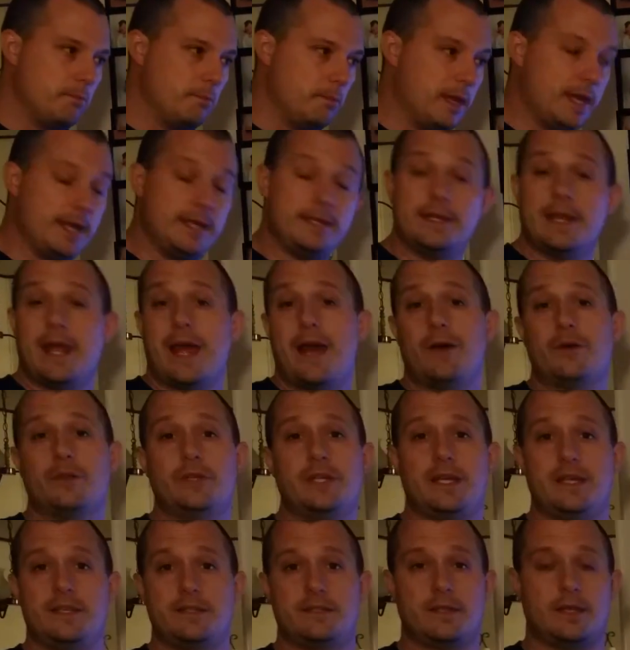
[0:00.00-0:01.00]
made
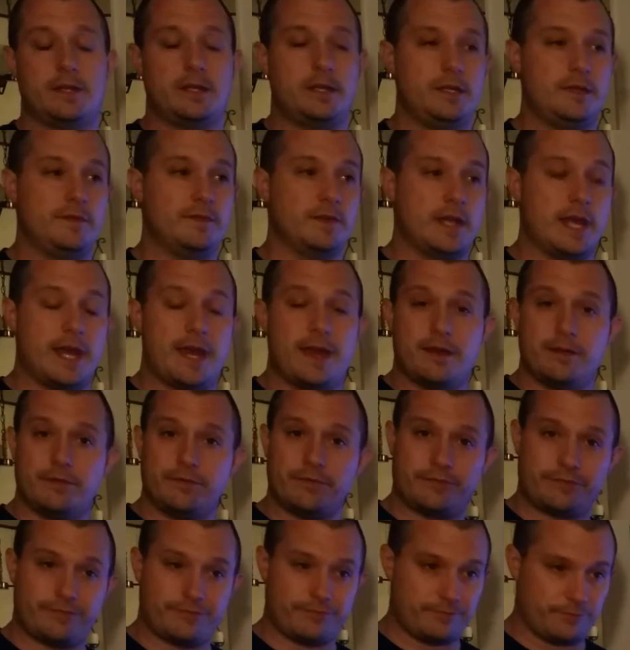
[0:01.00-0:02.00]
nowadays that even
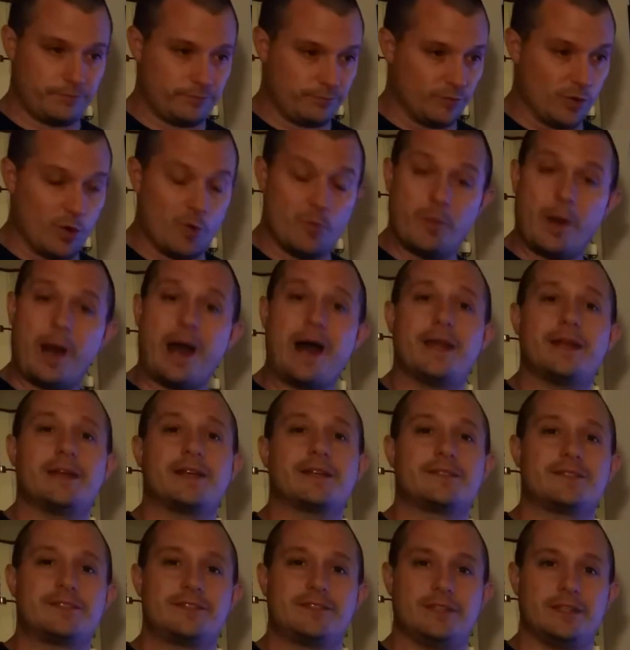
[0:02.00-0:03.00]
have
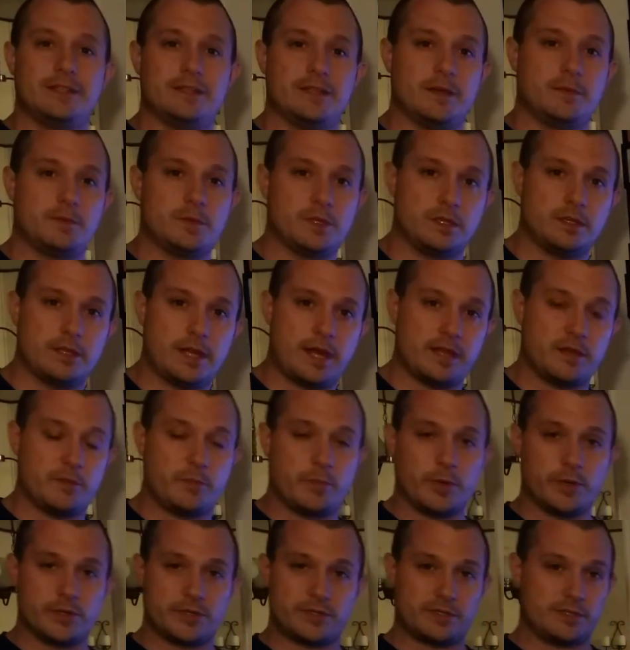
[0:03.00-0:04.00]
robotics in them that allow the
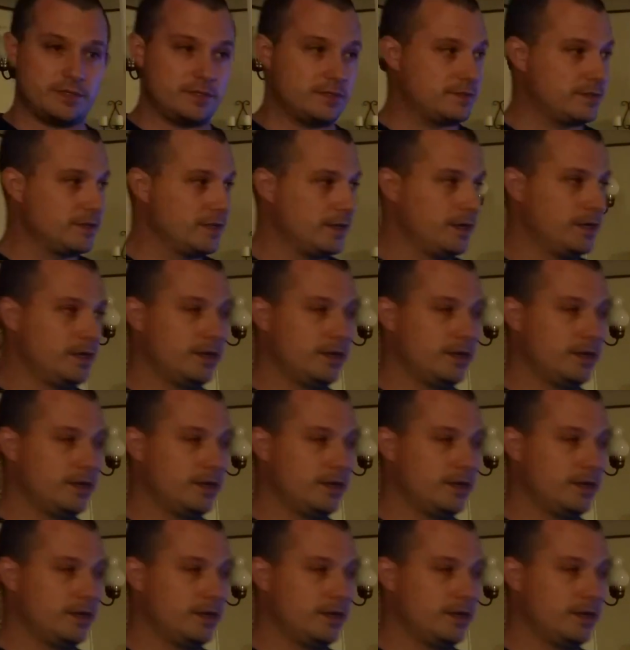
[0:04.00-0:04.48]
person